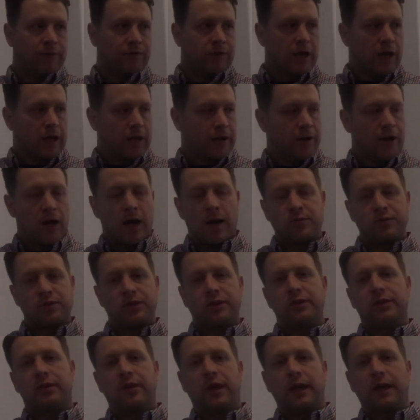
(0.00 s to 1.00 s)
I've got an
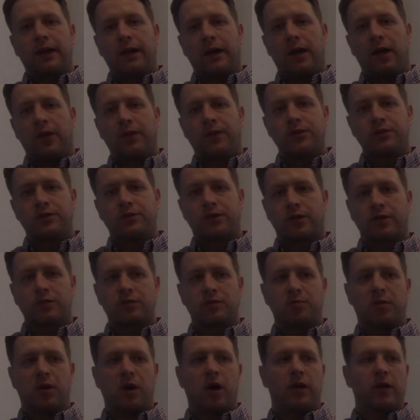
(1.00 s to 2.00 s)
option to take a health
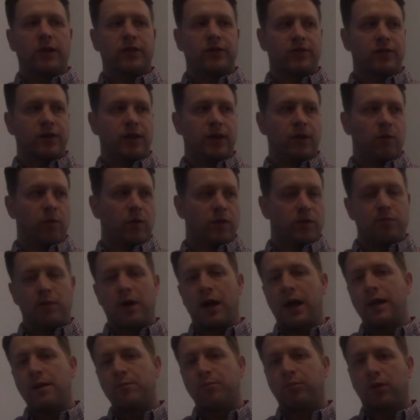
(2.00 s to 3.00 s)
insurance policy with
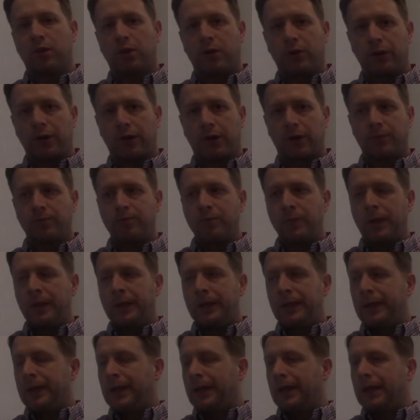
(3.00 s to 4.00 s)
my employer,
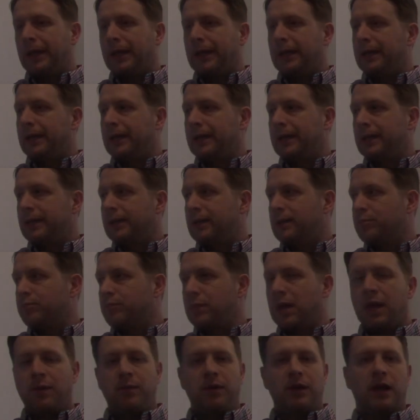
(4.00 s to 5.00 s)
and
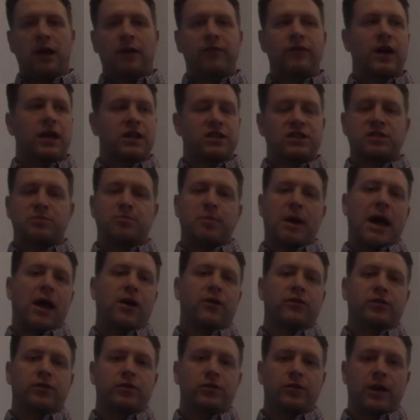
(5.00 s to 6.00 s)
maybe I've got a
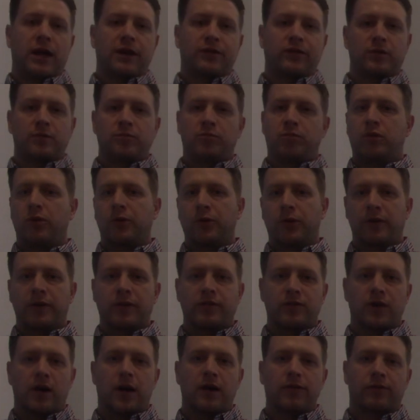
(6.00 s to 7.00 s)
spouse who has an employer
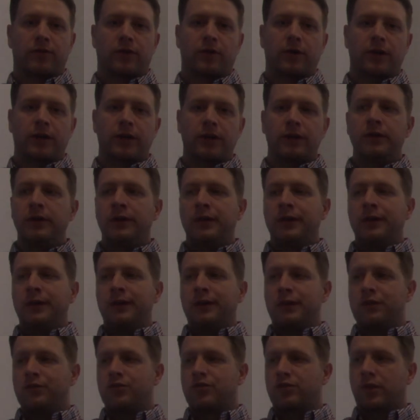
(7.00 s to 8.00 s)
that's offering
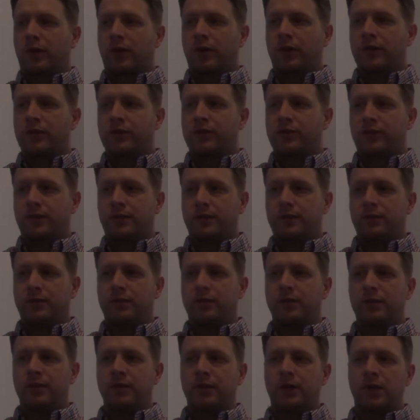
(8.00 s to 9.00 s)
insurance,
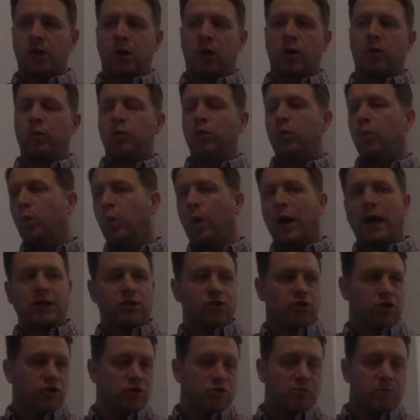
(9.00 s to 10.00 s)
and
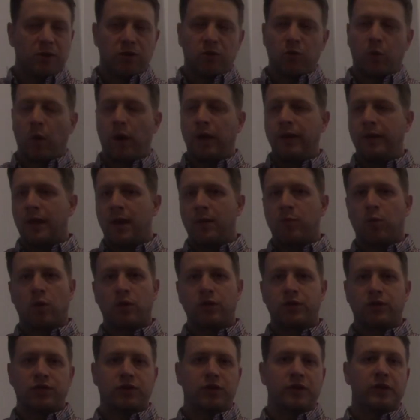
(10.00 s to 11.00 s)
why choose between them?
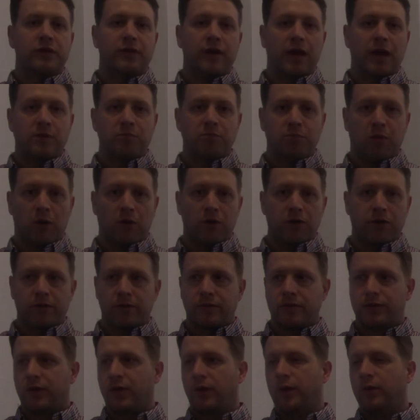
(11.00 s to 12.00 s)
We're just going to take
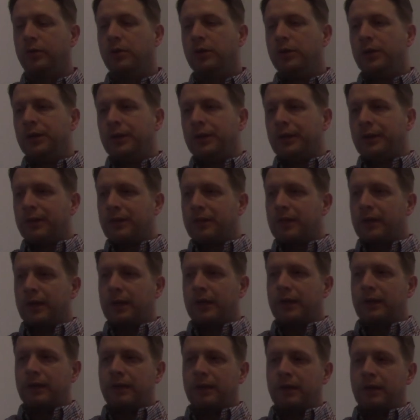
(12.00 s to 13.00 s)
both. And so
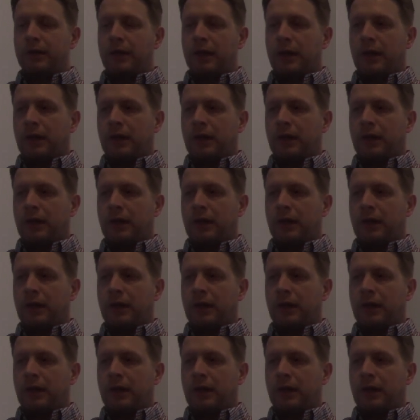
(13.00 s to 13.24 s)
the